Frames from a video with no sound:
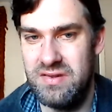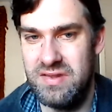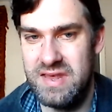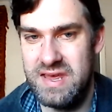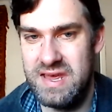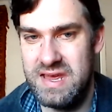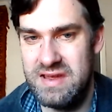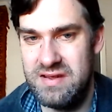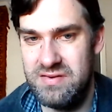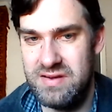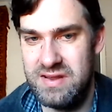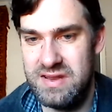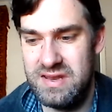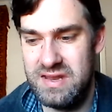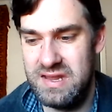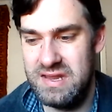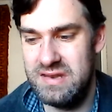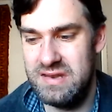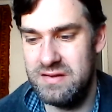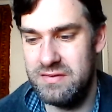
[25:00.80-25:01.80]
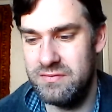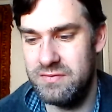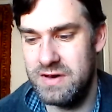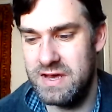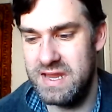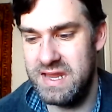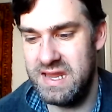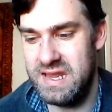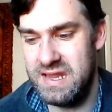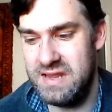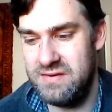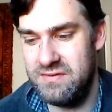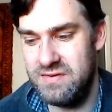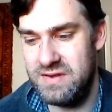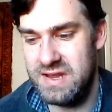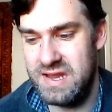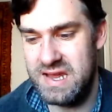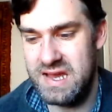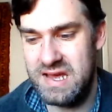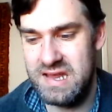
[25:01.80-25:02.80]
there in the way he
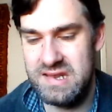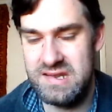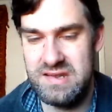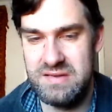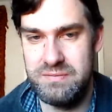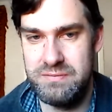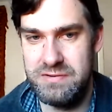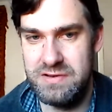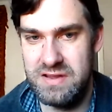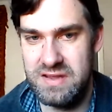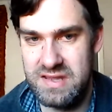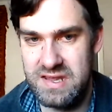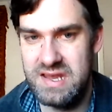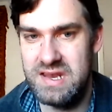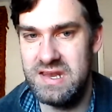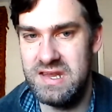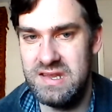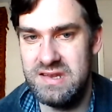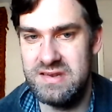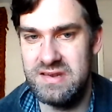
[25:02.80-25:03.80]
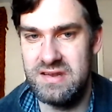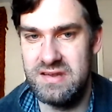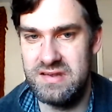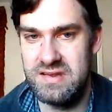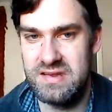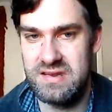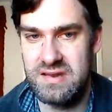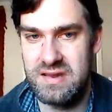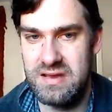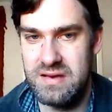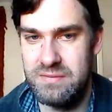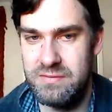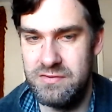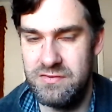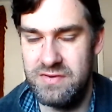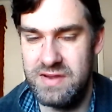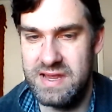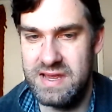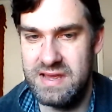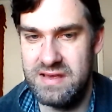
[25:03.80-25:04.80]
reacts, but then he does come
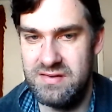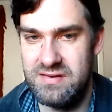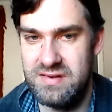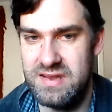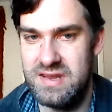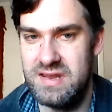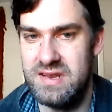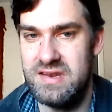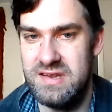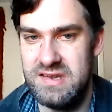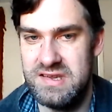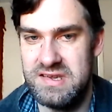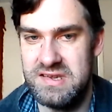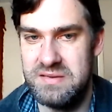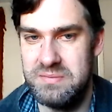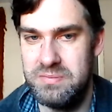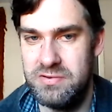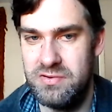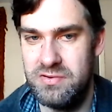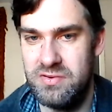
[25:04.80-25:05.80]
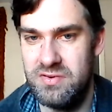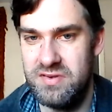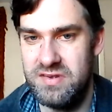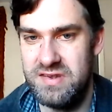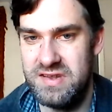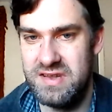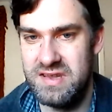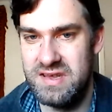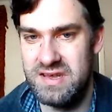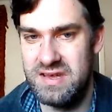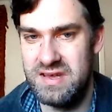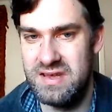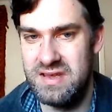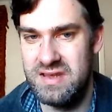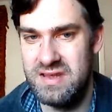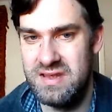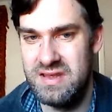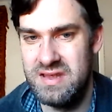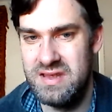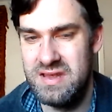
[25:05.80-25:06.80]
around and he supports her,
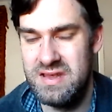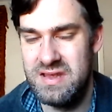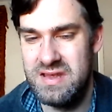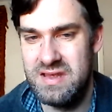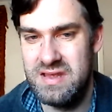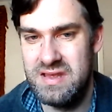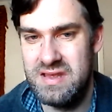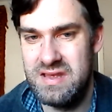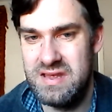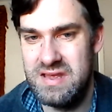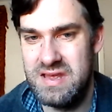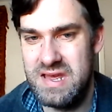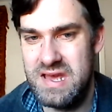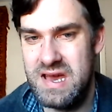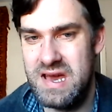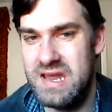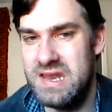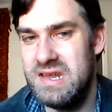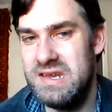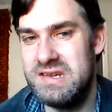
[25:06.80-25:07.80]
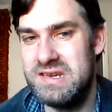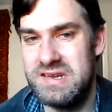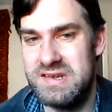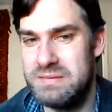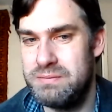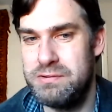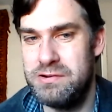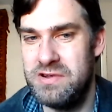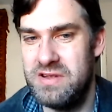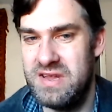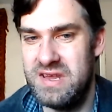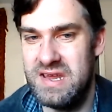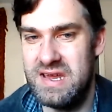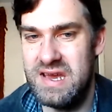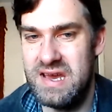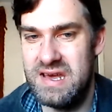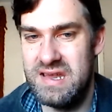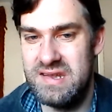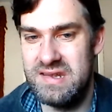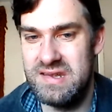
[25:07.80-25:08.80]
and he does put it
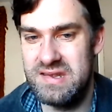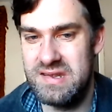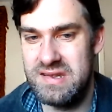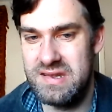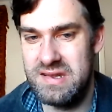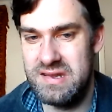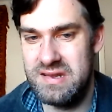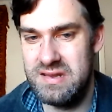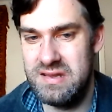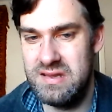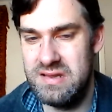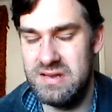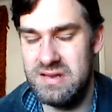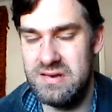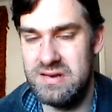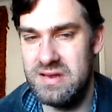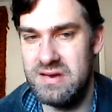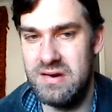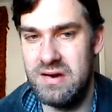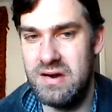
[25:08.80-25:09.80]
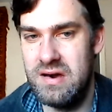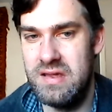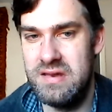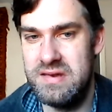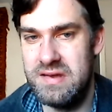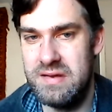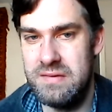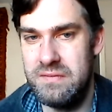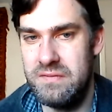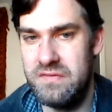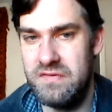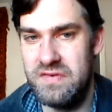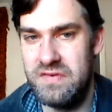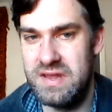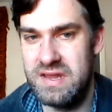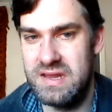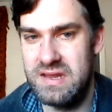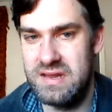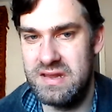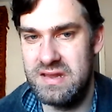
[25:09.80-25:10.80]
as, I don't
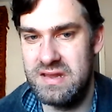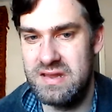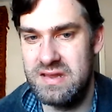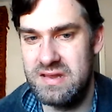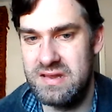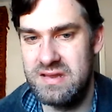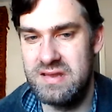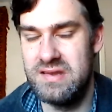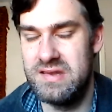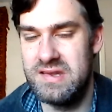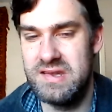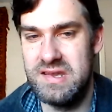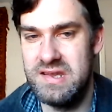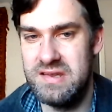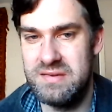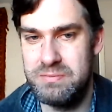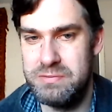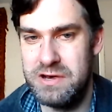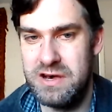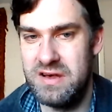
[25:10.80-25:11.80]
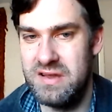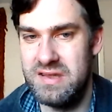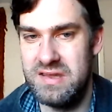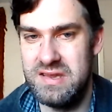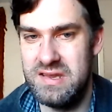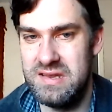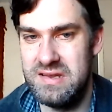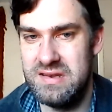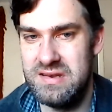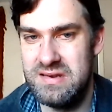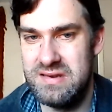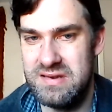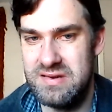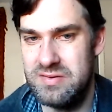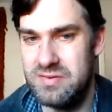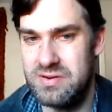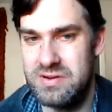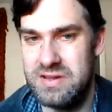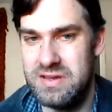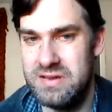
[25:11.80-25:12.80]
think, because he's partly
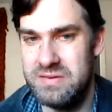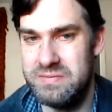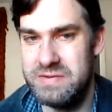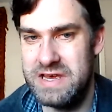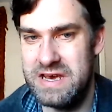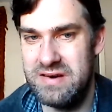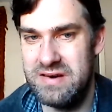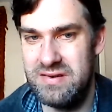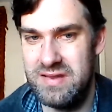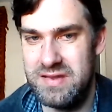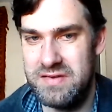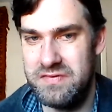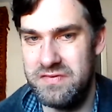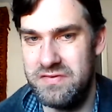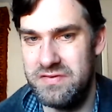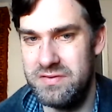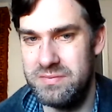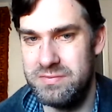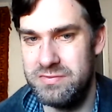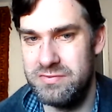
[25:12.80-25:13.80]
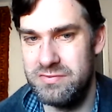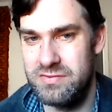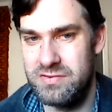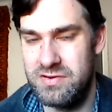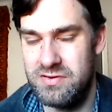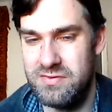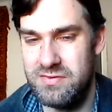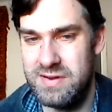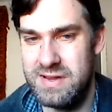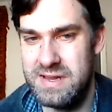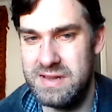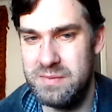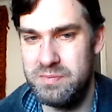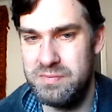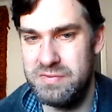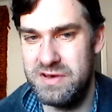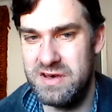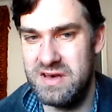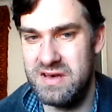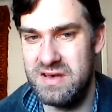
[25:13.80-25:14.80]
talking about his football career,
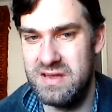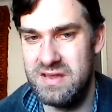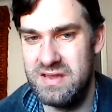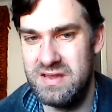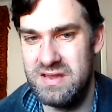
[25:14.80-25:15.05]
but